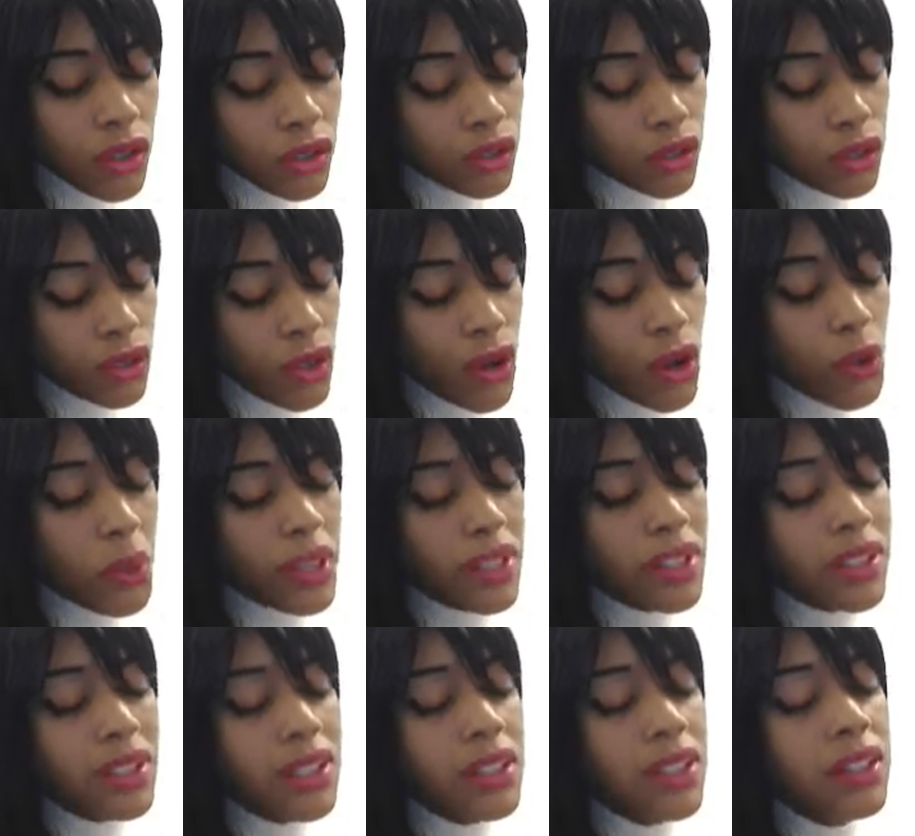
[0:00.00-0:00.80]
So
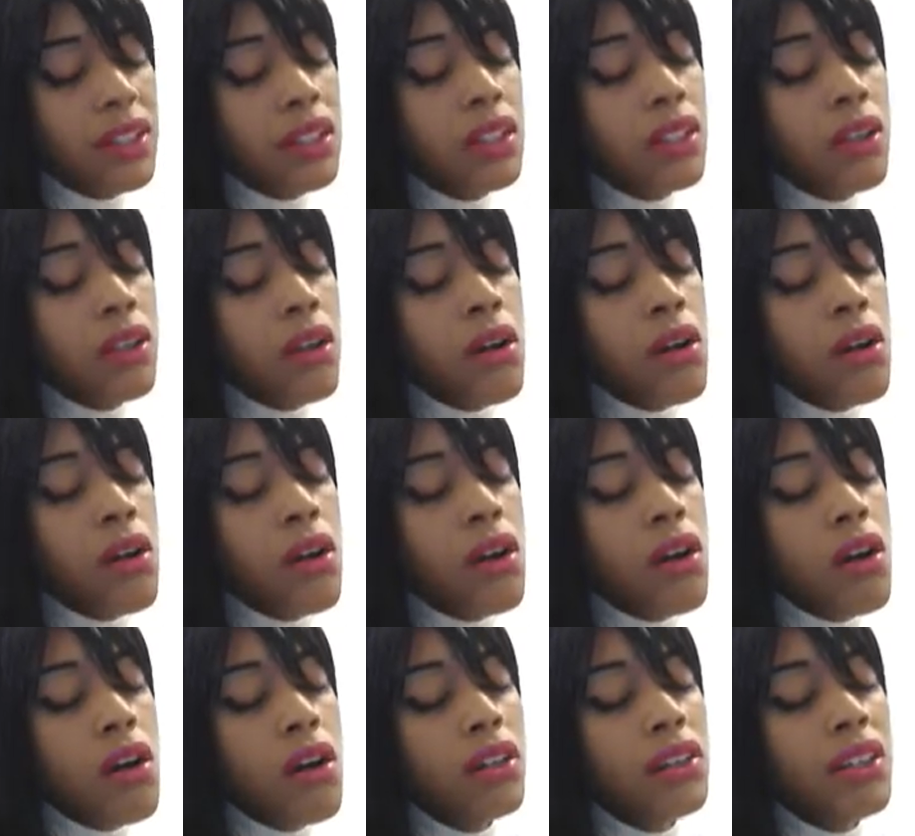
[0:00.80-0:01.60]
I lean
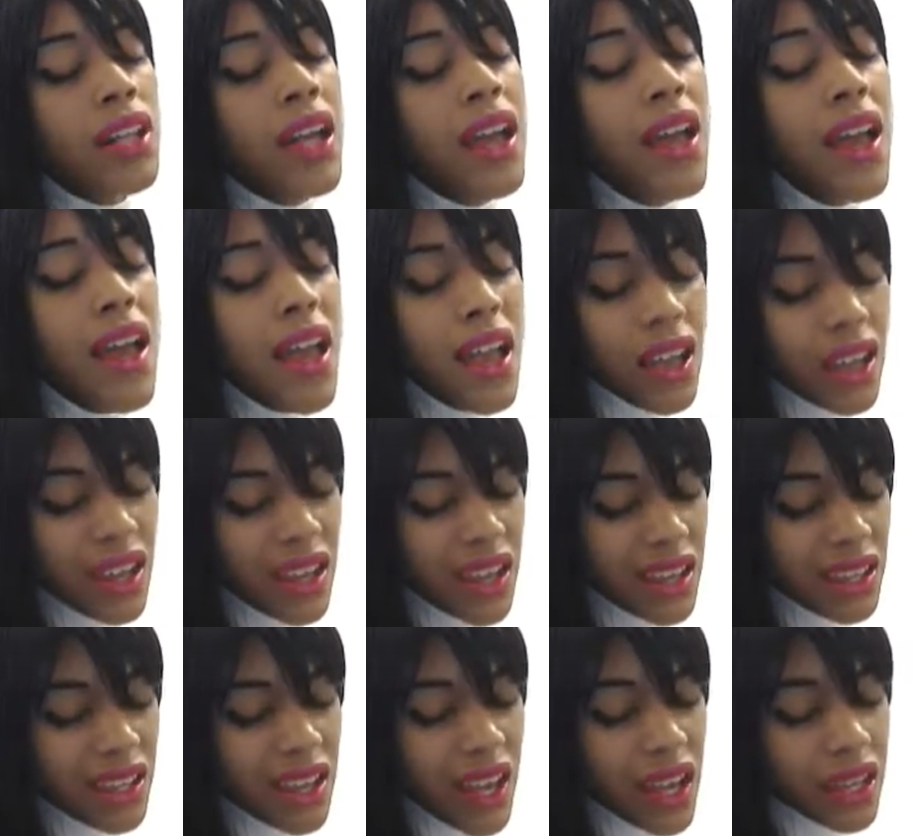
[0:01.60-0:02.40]
on
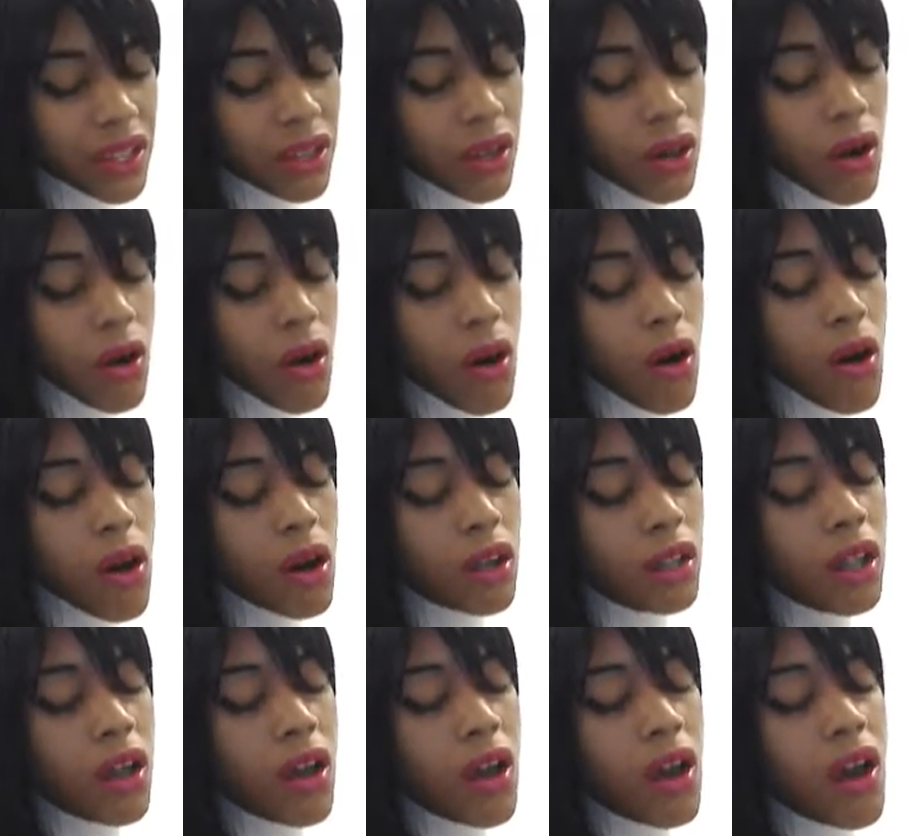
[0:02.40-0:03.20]
and I
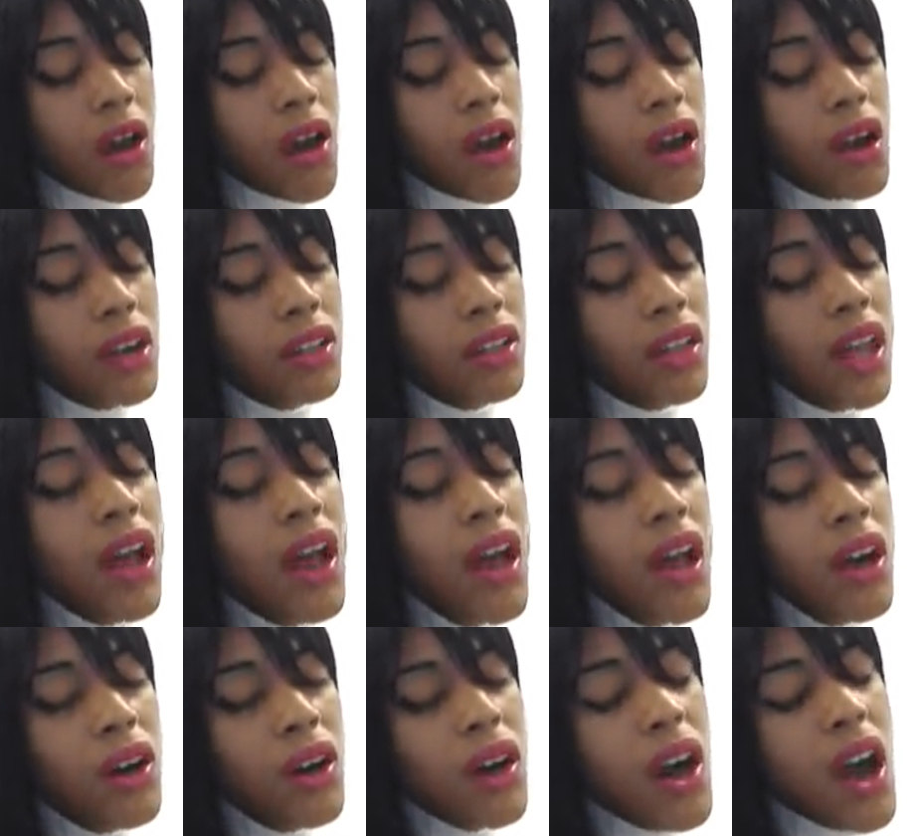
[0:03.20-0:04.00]
call on,
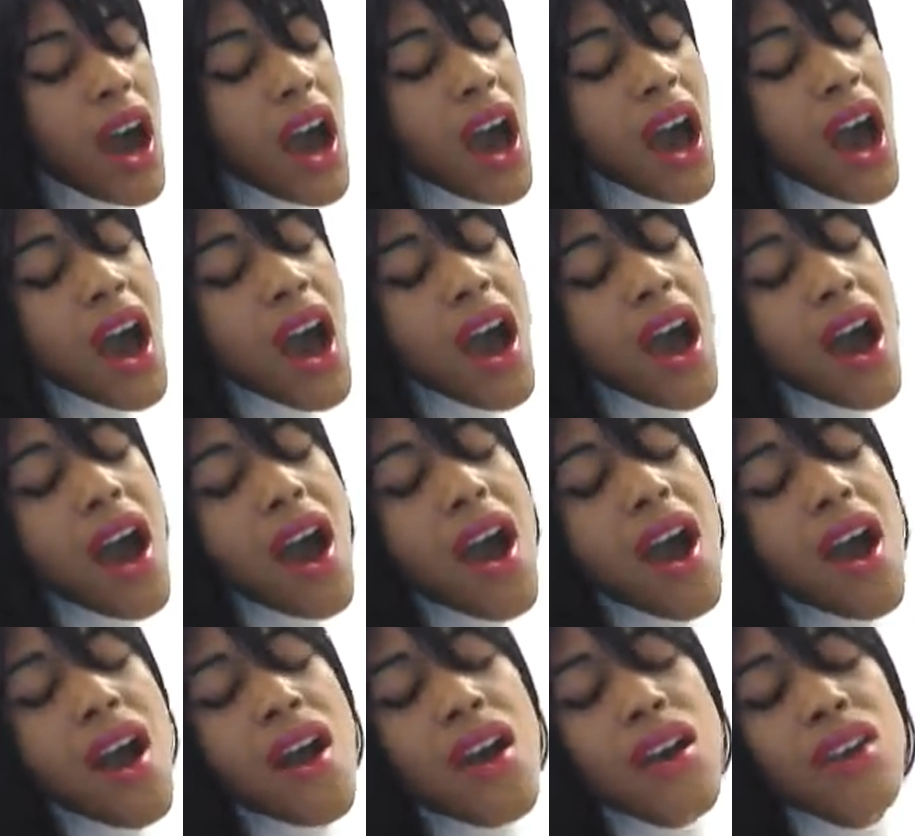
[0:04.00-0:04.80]

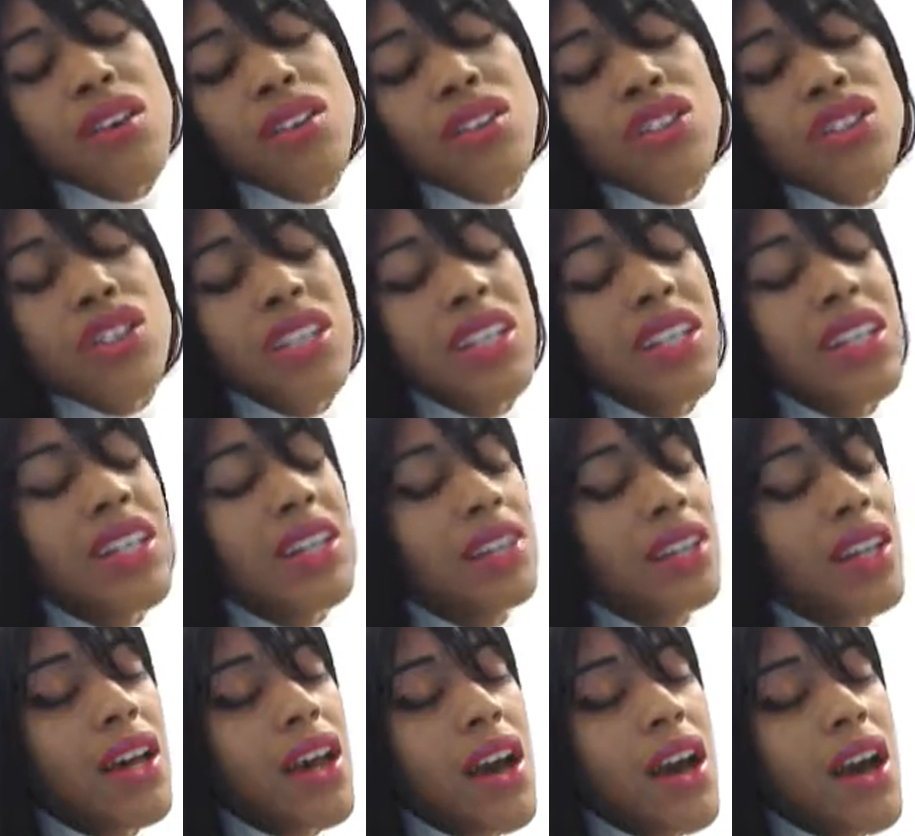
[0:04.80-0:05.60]
oh
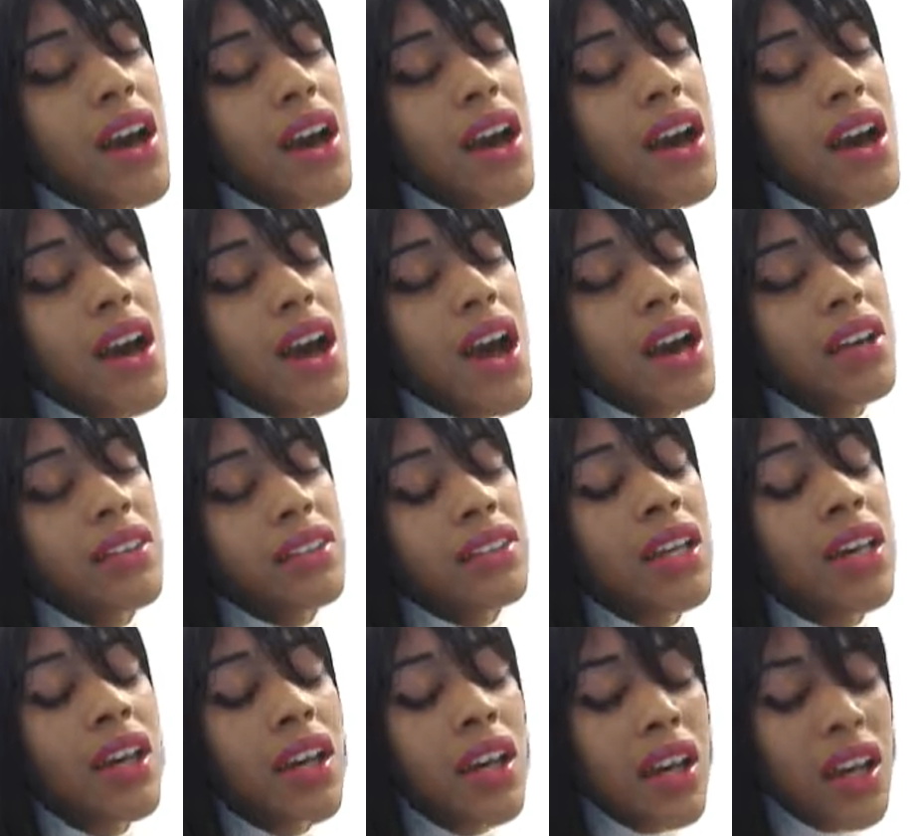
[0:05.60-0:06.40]

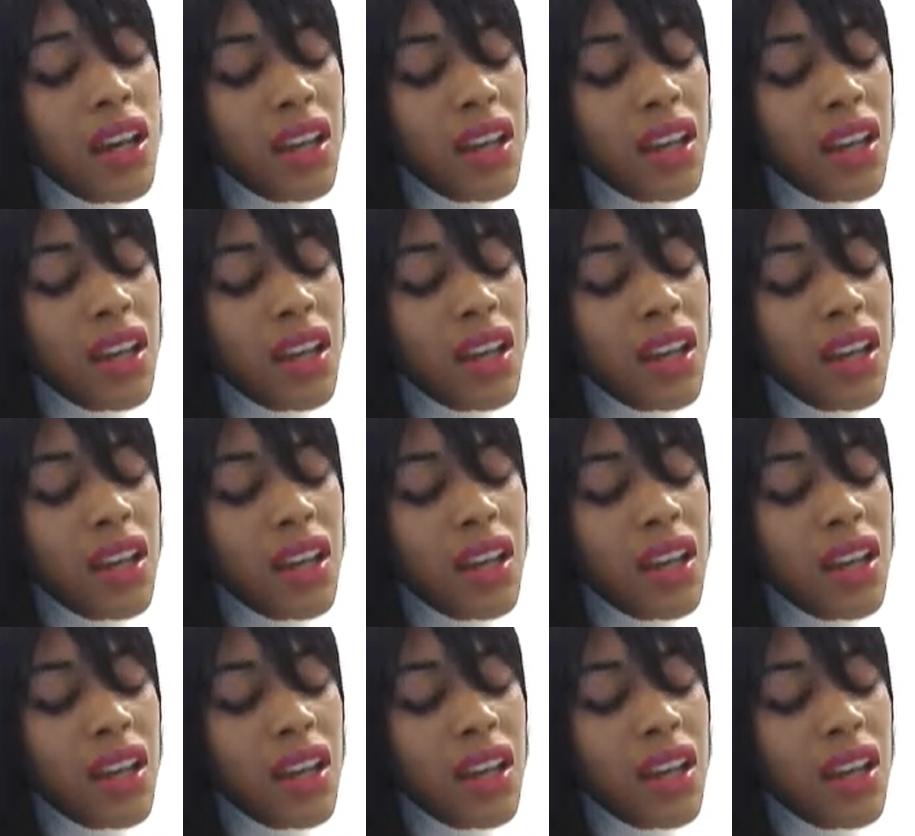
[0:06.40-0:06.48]
Jesus,